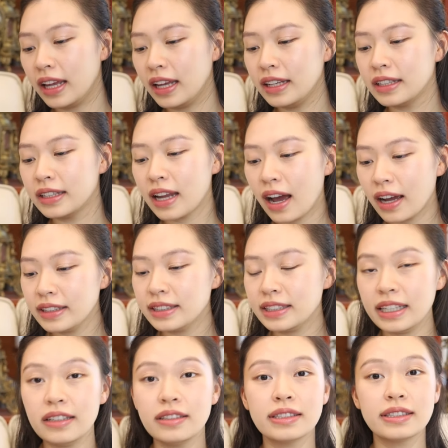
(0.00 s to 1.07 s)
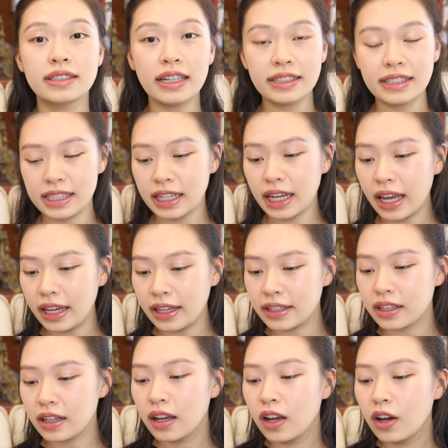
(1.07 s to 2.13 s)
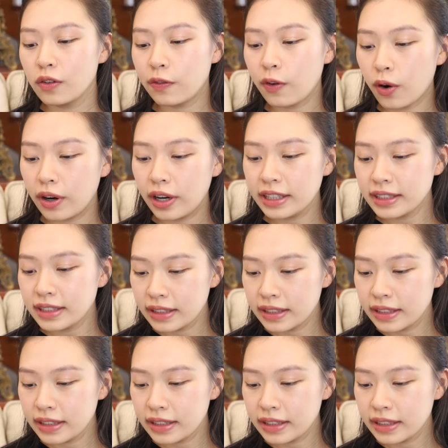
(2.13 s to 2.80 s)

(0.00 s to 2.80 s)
in 1968 for his